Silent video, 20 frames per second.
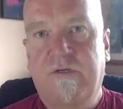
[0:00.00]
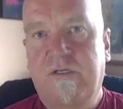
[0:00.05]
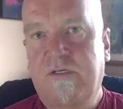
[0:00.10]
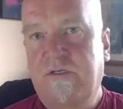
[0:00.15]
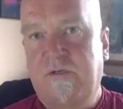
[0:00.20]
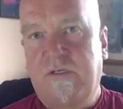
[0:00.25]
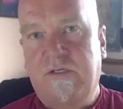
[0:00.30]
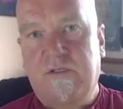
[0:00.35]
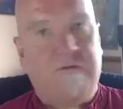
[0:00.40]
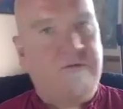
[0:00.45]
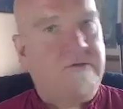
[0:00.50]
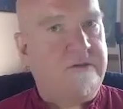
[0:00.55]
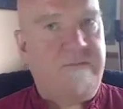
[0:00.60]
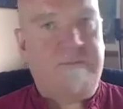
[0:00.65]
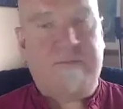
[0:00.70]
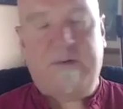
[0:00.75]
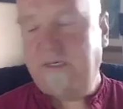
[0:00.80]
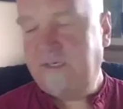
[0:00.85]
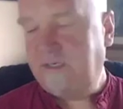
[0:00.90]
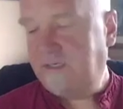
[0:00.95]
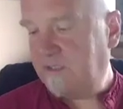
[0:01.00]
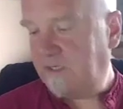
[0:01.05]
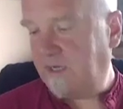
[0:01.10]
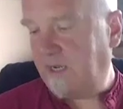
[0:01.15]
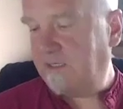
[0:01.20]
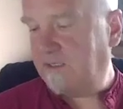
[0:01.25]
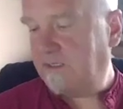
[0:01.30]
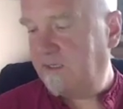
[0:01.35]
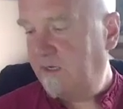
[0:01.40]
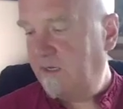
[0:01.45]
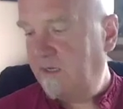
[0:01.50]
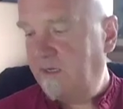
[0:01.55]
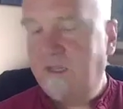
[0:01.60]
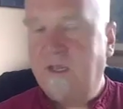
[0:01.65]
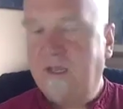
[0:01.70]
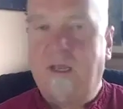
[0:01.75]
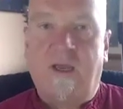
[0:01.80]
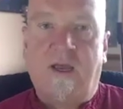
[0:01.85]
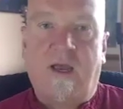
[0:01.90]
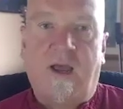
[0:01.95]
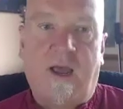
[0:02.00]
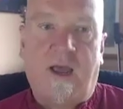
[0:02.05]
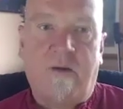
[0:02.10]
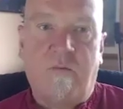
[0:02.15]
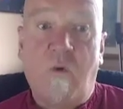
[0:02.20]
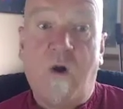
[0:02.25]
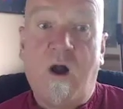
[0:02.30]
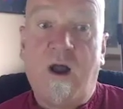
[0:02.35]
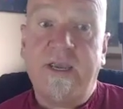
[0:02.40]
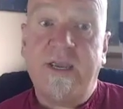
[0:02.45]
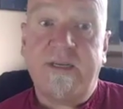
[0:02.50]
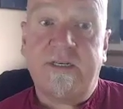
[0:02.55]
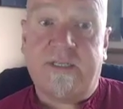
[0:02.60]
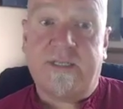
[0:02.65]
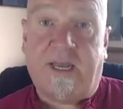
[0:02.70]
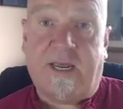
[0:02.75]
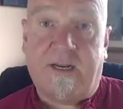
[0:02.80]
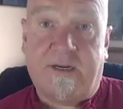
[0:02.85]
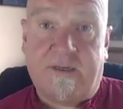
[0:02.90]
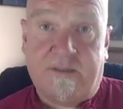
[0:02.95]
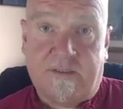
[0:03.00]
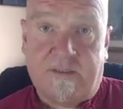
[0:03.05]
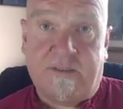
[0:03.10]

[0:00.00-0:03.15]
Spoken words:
It's all completely changed. And why is that?